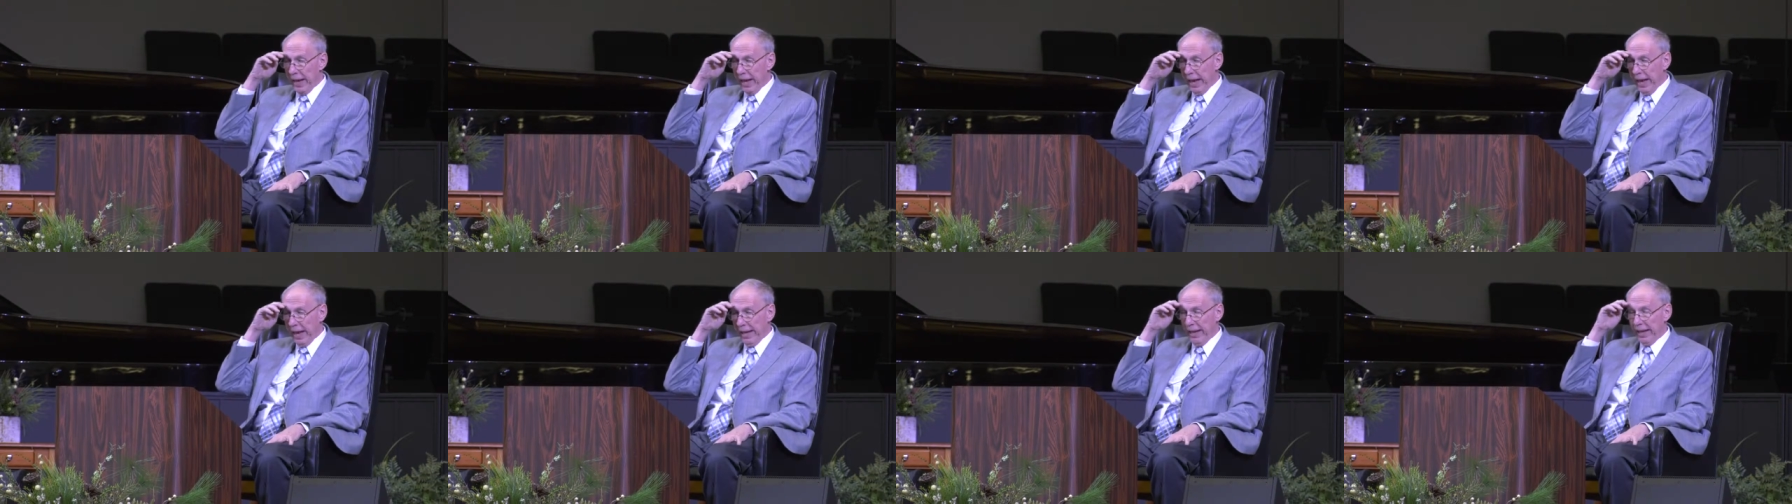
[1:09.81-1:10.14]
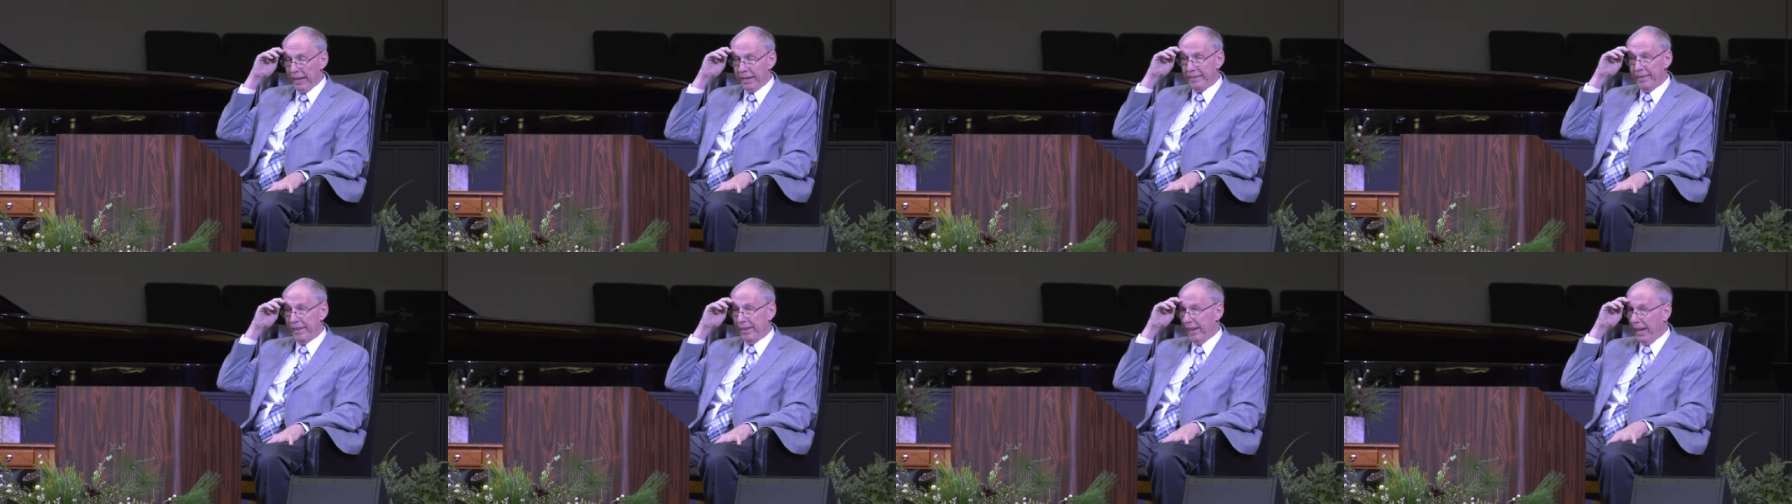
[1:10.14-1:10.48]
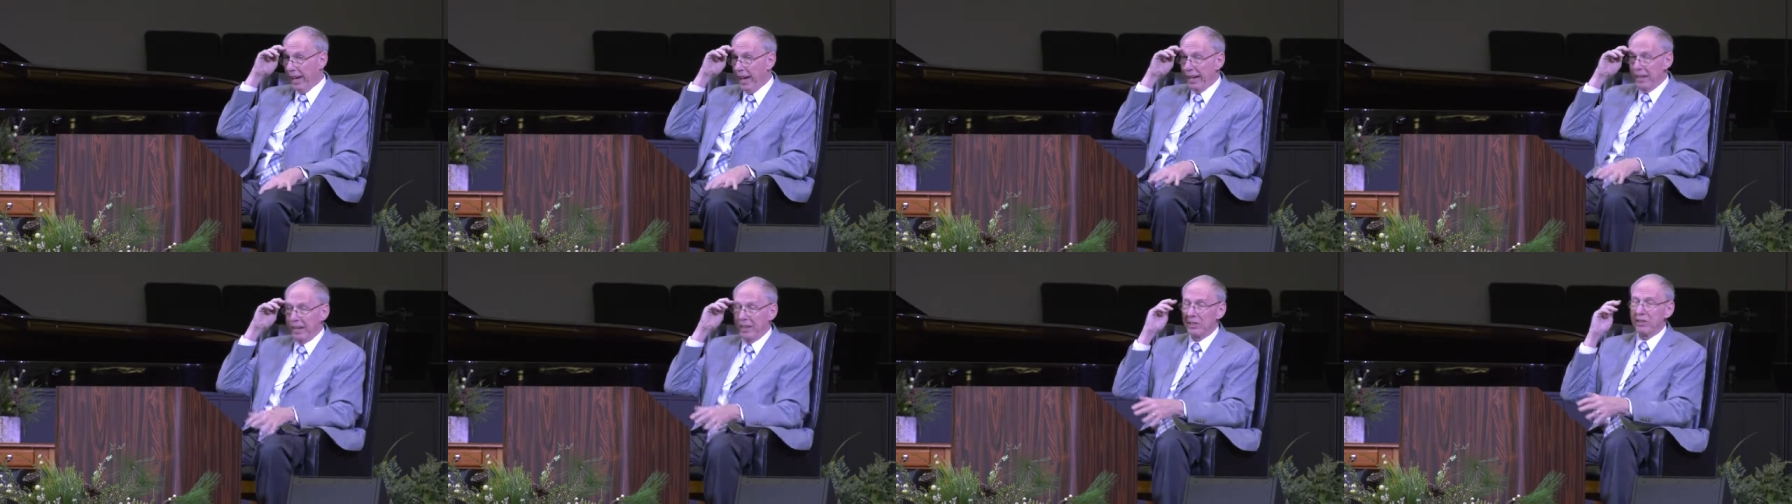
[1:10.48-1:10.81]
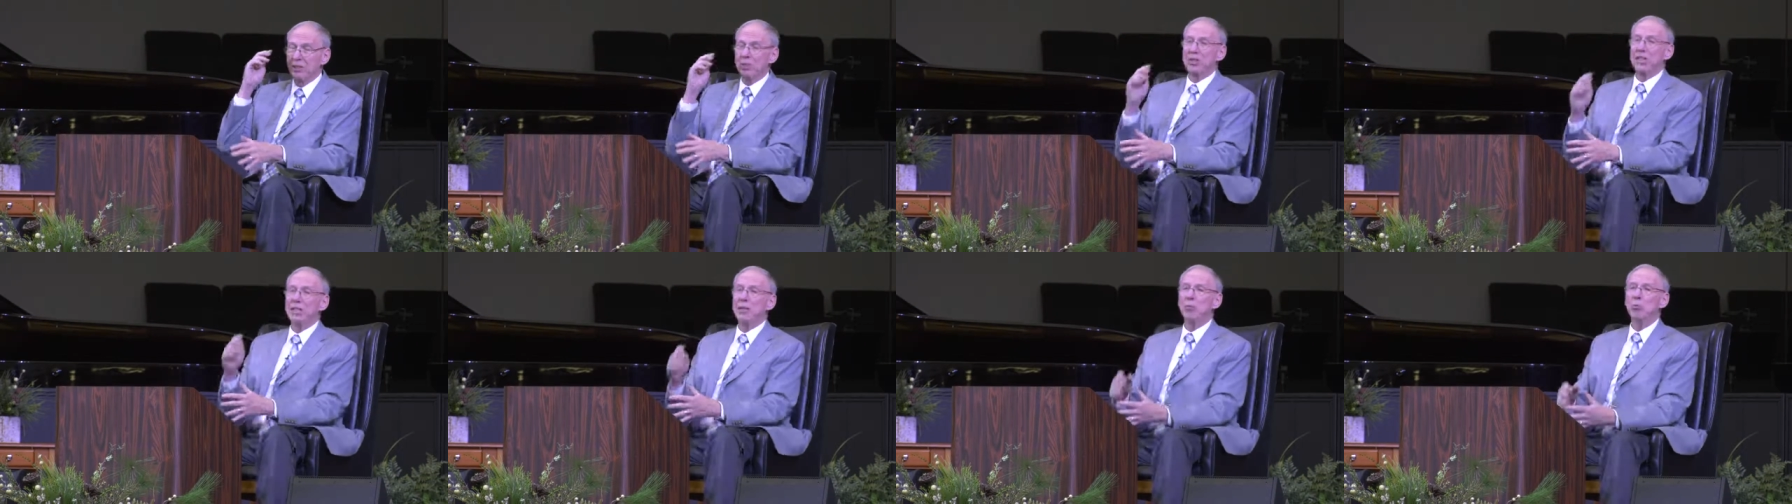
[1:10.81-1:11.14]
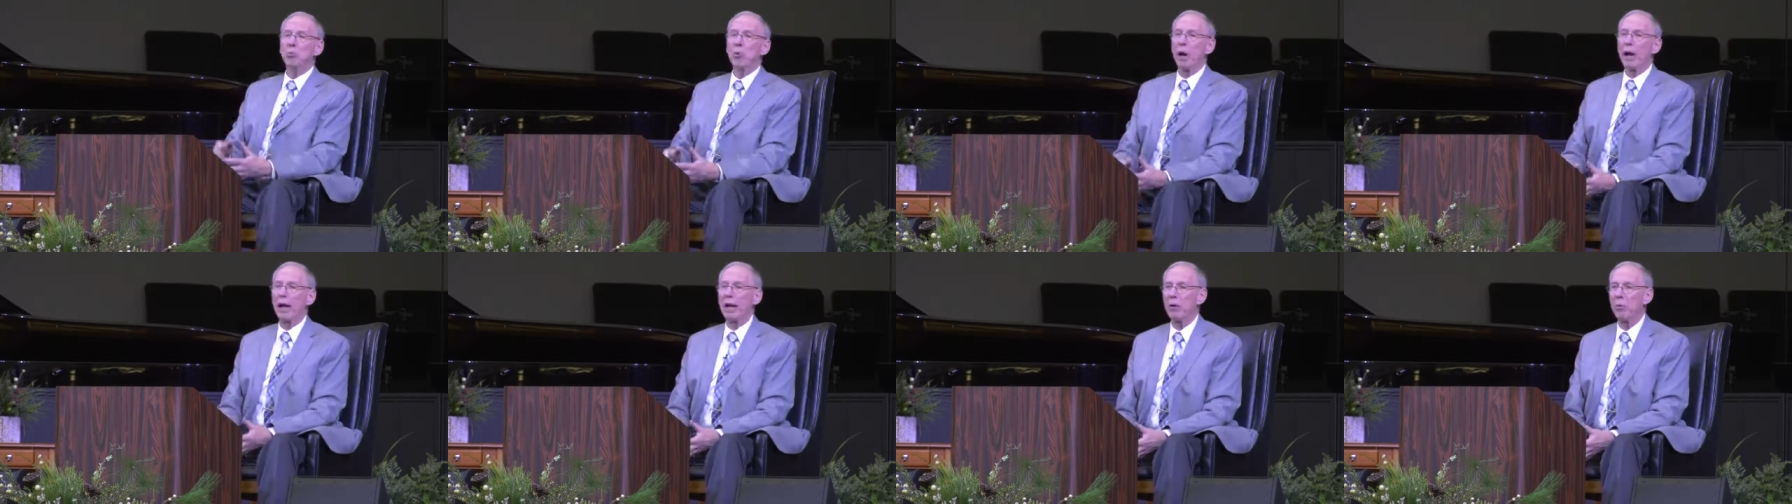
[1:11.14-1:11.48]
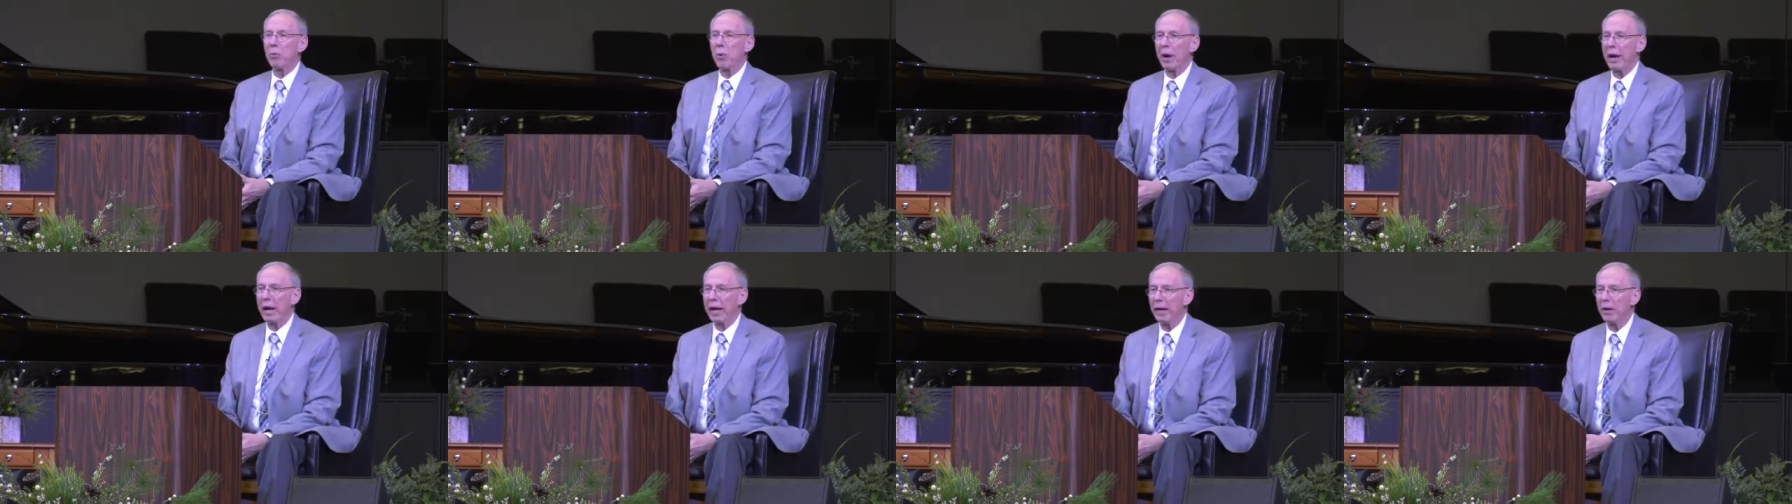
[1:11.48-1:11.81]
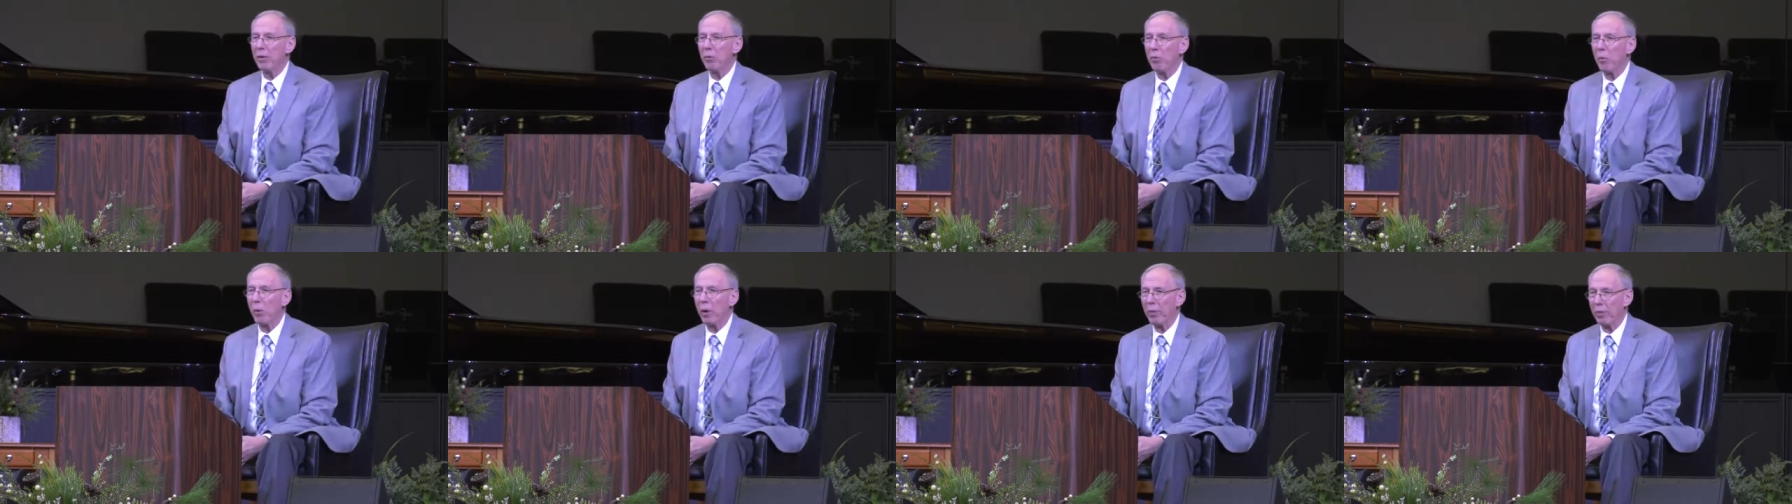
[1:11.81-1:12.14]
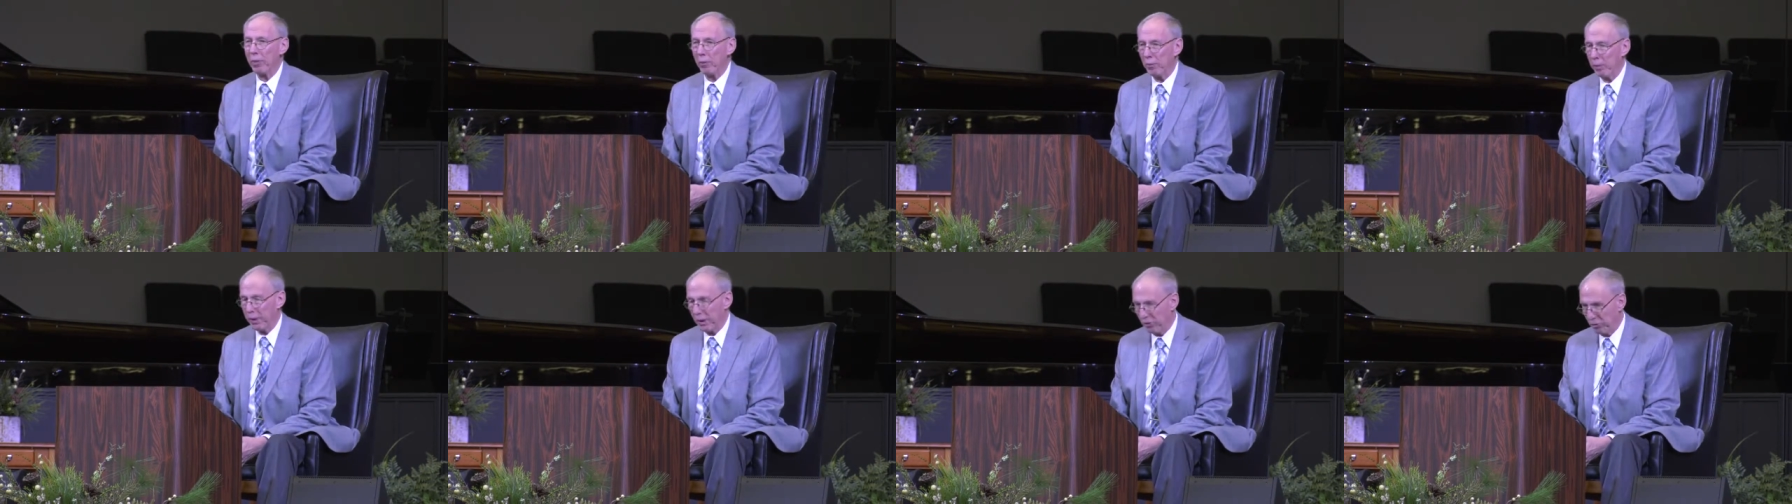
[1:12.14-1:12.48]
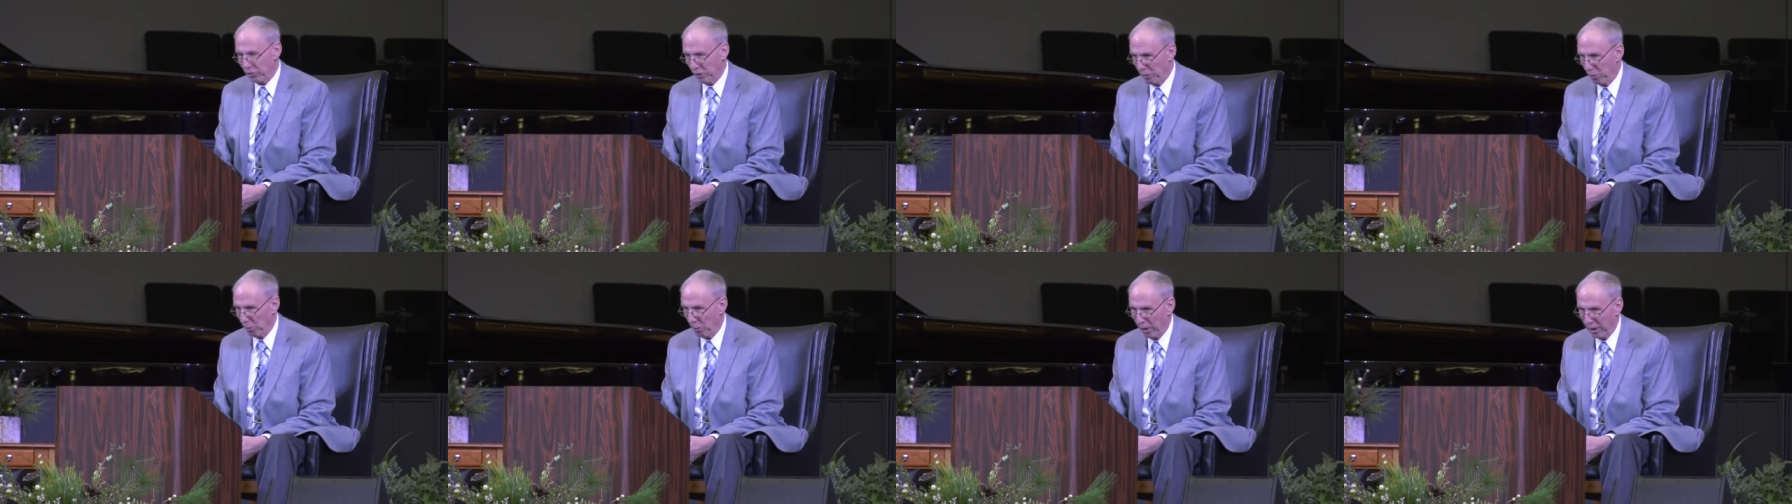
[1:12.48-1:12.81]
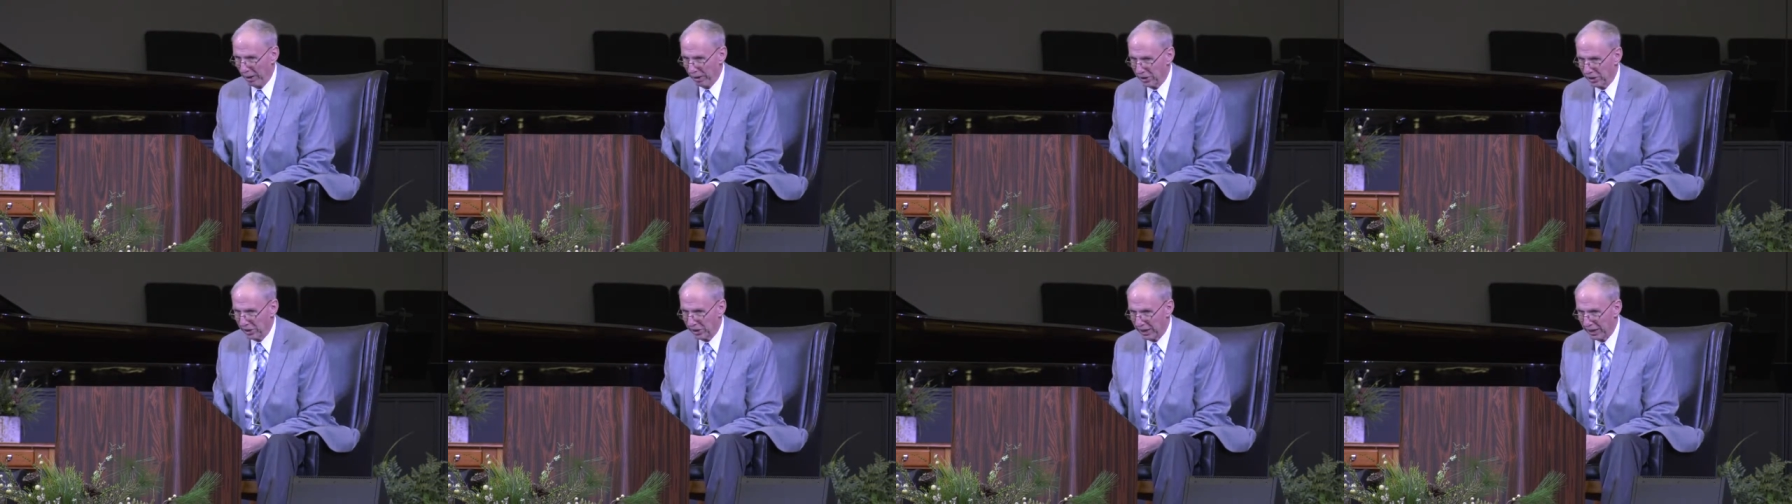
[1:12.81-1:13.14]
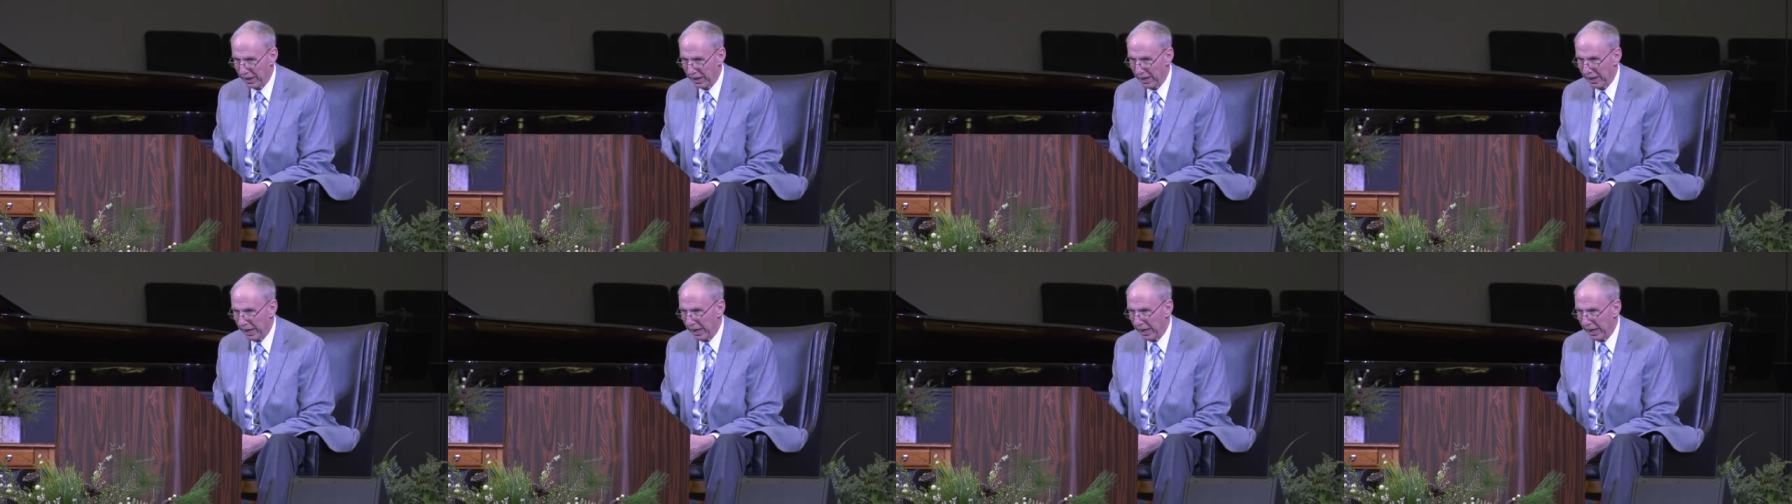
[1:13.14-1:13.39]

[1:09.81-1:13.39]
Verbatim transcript: And I tell you, I could see right away what the reason was.